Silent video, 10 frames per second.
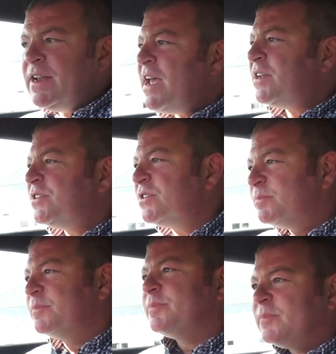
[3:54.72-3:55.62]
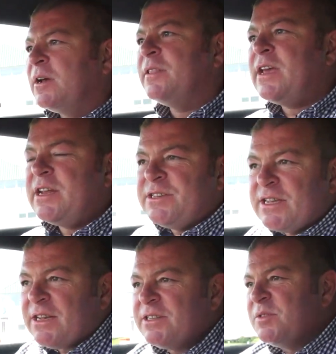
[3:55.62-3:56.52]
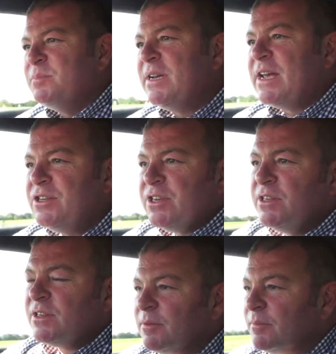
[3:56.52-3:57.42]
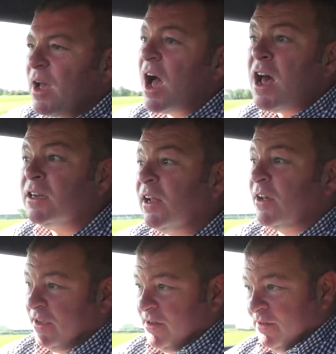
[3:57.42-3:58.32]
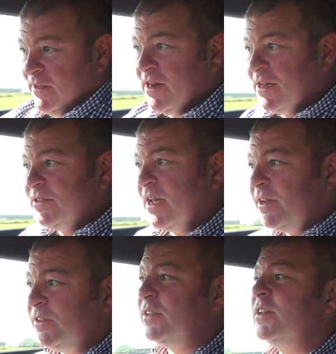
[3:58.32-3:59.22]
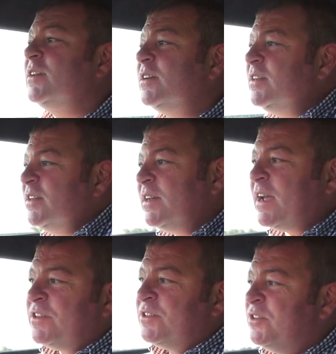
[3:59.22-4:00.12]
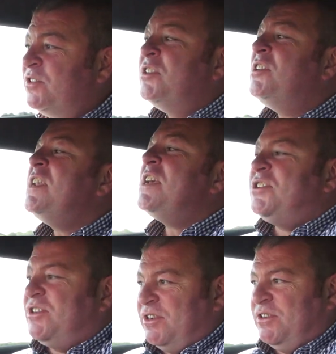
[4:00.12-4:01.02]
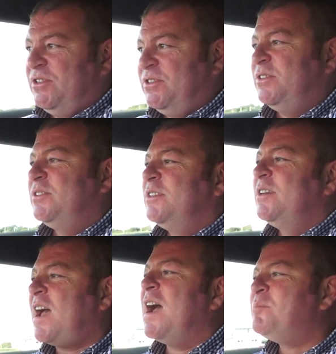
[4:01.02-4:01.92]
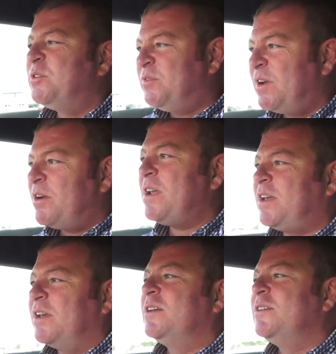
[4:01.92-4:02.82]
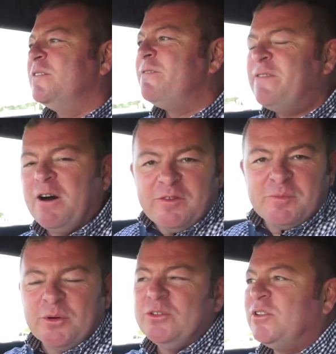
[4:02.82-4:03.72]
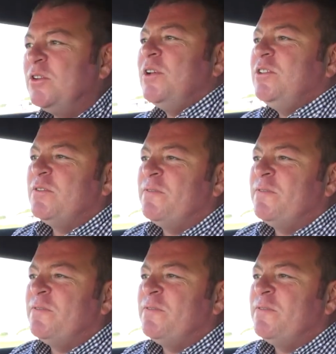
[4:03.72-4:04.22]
next, like the NSX, it's mid-engined. Unlike the NSX, it has a delicious atmospheric 5.2 litre